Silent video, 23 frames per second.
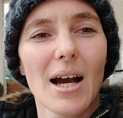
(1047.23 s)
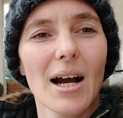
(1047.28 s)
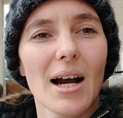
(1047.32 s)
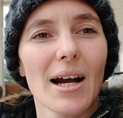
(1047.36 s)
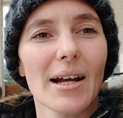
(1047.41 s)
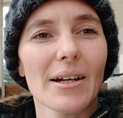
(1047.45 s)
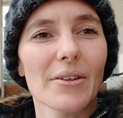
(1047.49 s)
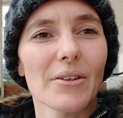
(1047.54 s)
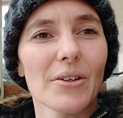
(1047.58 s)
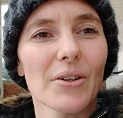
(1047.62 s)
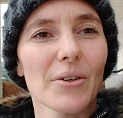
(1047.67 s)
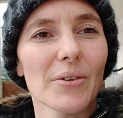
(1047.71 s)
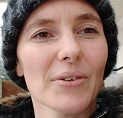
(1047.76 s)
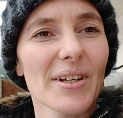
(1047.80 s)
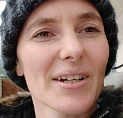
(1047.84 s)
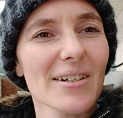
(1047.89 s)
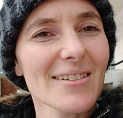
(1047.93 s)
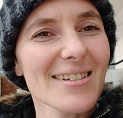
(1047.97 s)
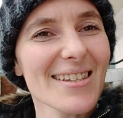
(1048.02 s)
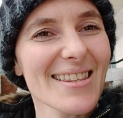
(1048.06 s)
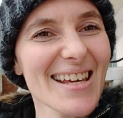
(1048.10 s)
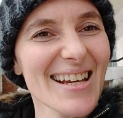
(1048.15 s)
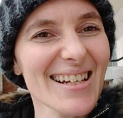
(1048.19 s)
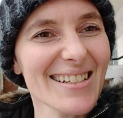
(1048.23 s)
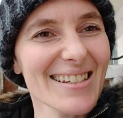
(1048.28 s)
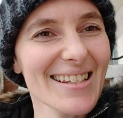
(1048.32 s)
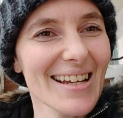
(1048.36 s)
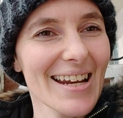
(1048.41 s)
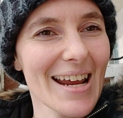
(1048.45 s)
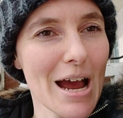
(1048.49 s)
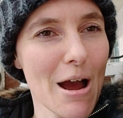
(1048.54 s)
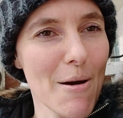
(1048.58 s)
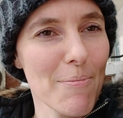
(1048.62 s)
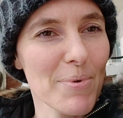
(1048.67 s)
I don't know, there's things
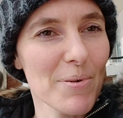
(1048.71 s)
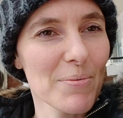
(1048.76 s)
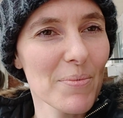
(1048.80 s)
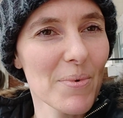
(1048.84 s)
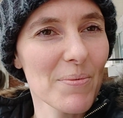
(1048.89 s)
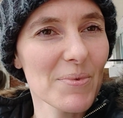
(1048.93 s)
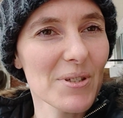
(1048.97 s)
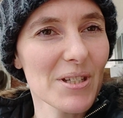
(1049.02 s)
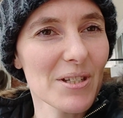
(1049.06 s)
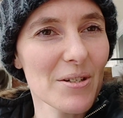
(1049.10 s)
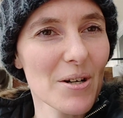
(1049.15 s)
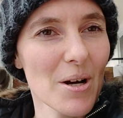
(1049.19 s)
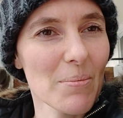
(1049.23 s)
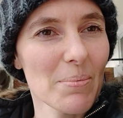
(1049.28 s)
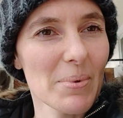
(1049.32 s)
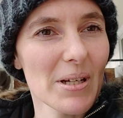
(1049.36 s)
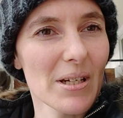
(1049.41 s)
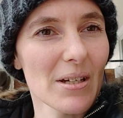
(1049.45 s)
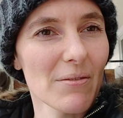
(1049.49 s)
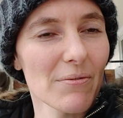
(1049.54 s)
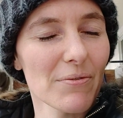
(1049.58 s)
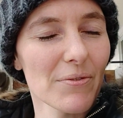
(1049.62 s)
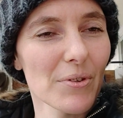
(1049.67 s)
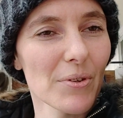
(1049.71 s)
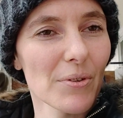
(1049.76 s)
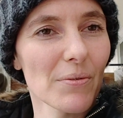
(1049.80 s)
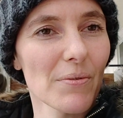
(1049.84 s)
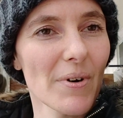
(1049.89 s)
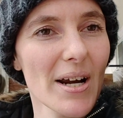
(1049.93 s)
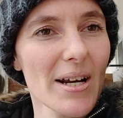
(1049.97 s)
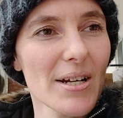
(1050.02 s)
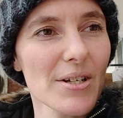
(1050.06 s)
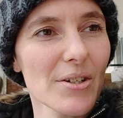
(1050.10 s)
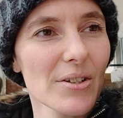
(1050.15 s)
that happen when we stop eating food,
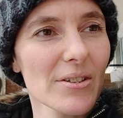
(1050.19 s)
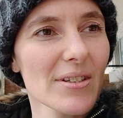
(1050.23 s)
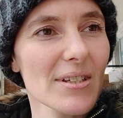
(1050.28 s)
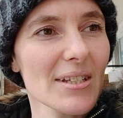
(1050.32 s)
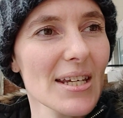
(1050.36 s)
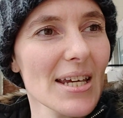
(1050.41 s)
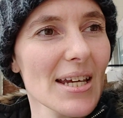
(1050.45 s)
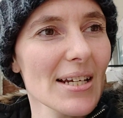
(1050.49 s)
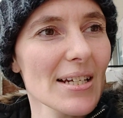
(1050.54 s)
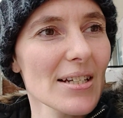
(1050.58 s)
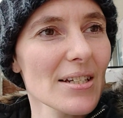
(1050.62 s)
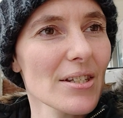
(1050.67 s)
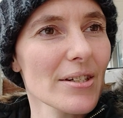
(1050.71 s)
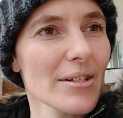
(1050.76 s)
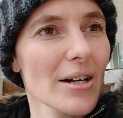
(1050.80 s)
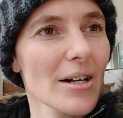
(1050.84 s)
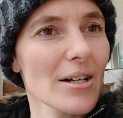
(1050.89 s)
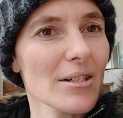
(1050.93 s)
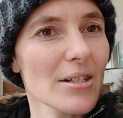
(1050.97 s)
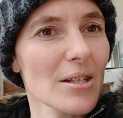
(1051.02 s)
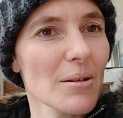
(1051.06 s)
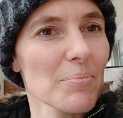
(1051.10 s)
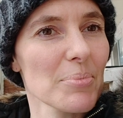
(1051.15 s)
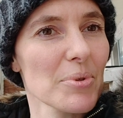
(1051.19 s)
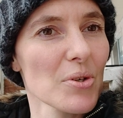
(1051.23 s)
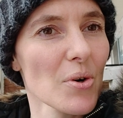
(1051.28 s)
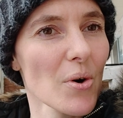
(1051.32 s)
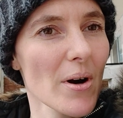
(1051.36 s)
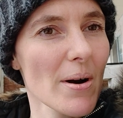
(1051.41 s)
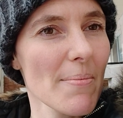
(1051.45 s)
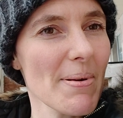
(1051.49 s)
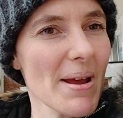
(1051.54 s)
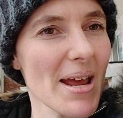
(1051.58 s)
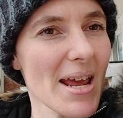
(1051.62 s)
right? Your skin starts
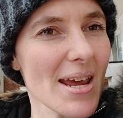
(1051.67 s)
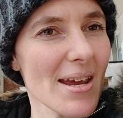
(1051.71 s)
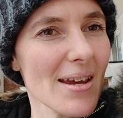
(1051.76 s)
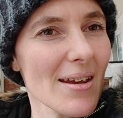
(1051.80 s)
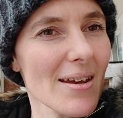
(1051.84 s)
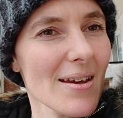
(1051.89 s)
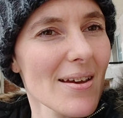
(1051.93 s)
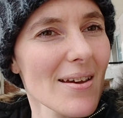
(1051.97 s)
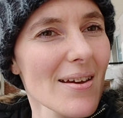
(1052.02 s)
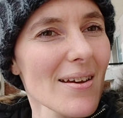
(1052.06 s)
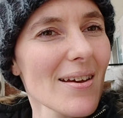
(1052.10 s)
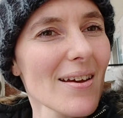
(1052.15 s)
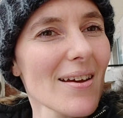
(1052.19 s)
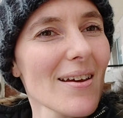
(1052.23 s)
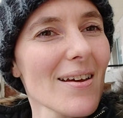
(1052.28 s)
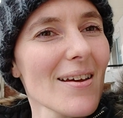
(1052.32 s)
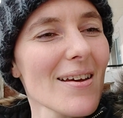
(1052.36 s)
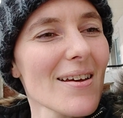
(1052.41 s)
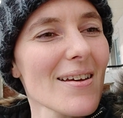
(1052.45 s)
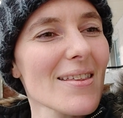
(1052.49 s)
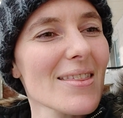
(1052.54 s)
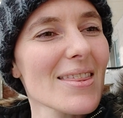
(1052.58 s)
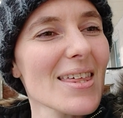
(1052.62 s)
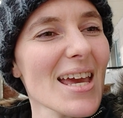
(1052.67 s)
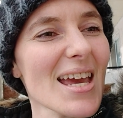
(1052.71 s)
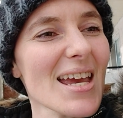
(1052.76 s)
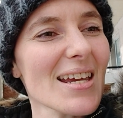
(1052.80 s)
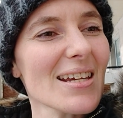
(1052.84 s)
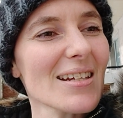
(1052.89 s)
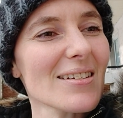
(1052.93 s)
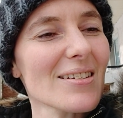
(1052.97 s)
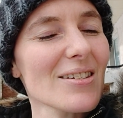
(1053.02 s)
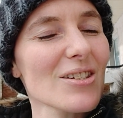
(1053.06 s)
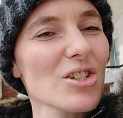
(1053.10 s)
absorbing
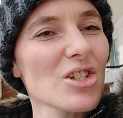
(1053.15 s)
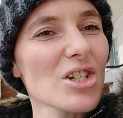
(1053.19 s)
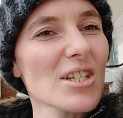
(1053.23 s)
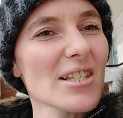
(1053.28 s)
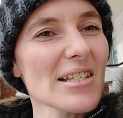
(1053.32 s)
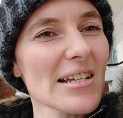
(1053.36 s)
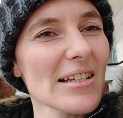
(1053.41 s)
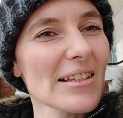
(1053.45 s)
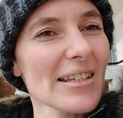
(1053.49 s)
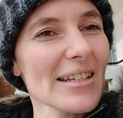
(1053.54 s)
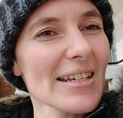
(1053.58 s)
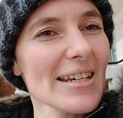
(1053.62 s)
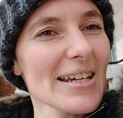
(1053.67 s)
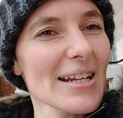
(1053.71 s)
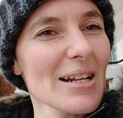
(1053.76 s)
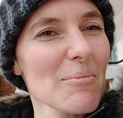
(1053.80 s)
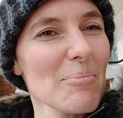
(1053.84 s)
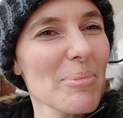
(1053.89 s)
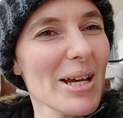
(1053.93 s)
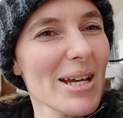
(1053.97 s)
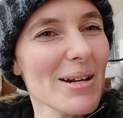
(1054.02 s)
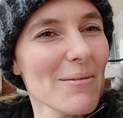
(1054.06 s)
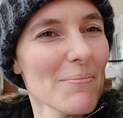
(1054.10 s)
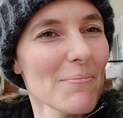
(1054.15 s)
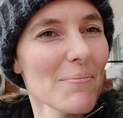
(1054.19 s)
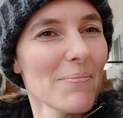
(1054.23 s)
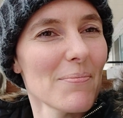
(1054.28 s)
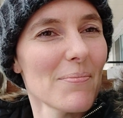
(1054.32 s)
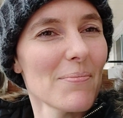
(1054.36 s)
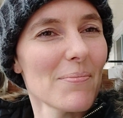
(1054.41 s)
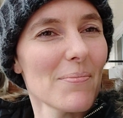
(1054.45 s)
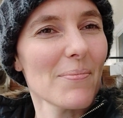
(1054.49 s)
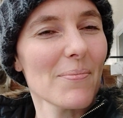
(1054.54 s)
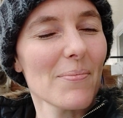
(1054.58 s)
things just a little bit
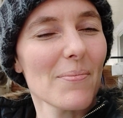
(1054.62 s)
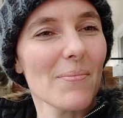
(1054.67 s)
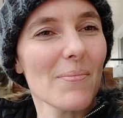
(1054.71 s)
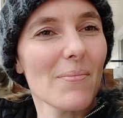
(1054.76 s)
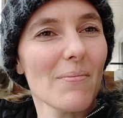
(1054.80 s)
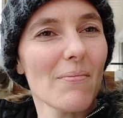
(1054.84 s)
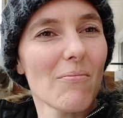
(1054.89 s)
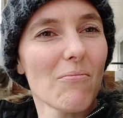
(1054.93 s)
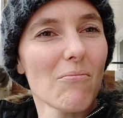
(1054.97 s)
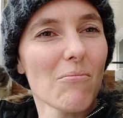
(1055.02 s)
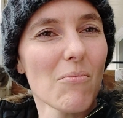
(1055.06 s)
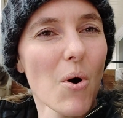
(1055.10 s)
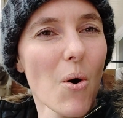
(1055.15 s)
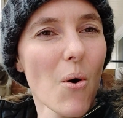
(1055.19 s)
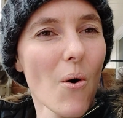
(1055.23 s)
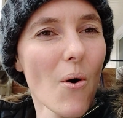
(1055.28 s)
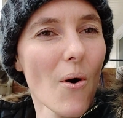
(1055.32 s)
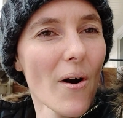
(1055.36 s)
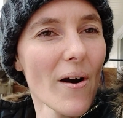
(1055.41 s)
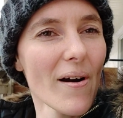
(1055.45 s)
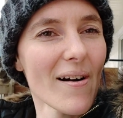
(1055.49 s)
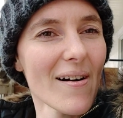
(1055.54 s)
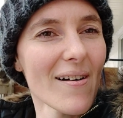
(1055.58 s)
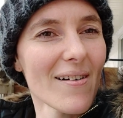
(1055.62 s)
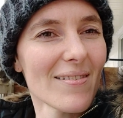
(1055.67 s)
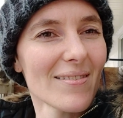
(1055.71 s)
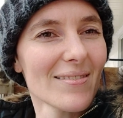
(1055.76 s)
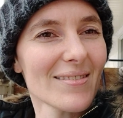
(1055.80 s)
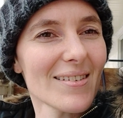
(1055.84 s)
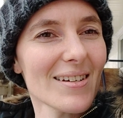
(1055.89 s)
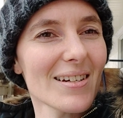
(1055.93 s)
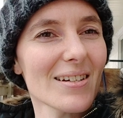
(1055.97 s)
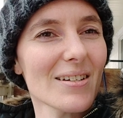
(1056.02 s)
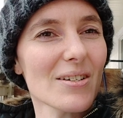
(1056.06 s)
more
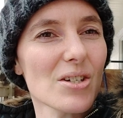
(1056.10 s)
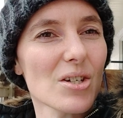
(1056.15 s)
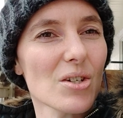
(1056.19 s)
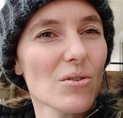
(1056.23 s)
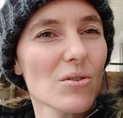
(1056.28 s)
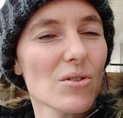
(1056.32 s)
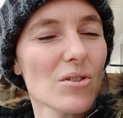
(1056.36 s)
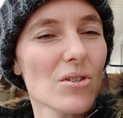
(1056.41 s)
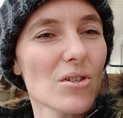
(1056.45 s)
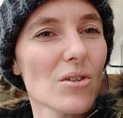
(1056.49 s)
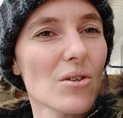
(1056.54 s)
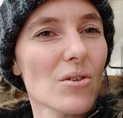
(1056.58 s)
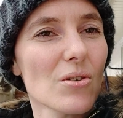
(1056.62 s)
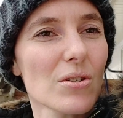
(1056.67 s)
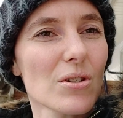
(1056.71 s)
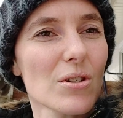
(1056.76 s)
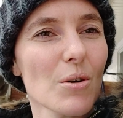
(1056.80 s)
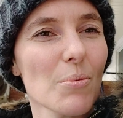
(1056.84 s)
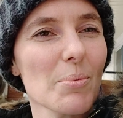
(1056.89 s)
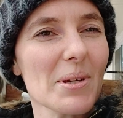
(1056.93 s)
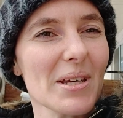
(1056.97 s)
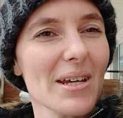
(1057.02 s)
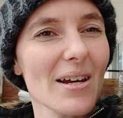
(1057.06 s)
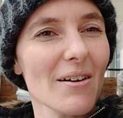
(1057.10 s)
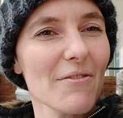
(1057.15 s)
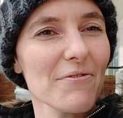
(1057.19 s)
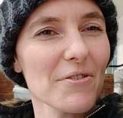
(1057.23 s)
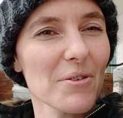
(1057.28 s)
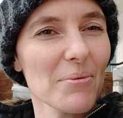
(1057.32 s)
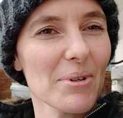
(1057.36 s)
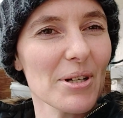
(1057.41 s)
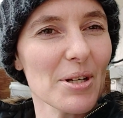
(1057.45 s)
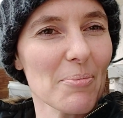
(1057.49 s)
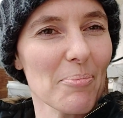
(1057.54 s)
than it used to. So be
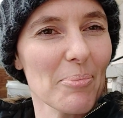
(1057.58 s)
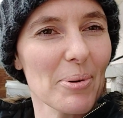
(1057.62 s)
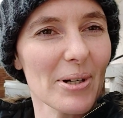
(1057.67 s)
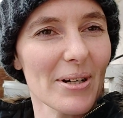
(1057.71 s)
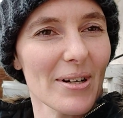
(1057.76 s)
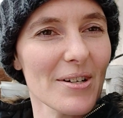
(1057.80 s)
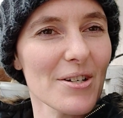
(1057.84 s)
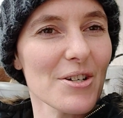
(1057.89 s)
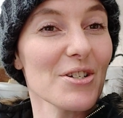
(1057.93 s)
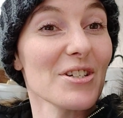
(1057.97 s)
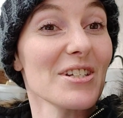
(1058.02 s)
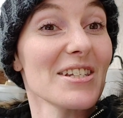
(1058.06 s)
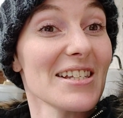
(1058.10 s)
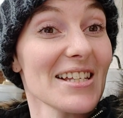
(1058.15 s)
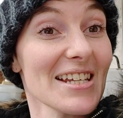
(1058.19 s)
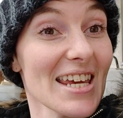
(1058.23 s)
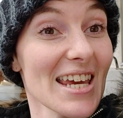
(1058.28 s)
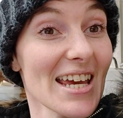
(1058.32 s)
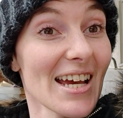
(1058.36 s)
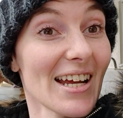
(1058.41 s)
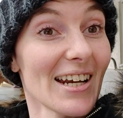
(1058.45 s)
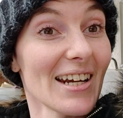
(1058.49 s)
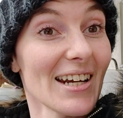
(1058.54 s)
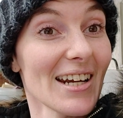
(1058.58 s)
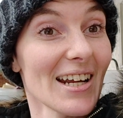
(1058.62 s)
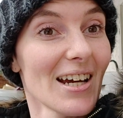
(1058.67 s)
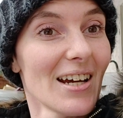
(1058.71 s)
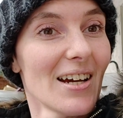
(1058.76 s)
careful what you put on your skin.